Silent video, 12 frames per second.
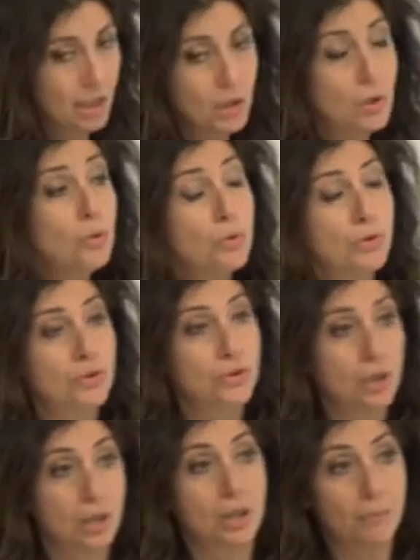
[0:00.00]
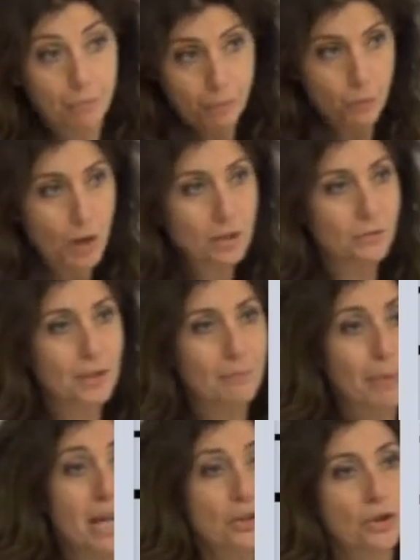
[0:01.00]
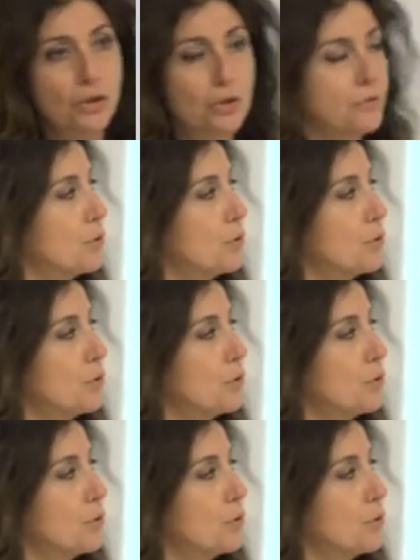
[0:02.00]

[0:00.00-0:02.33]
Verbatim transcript: used, uh, one of the measures of,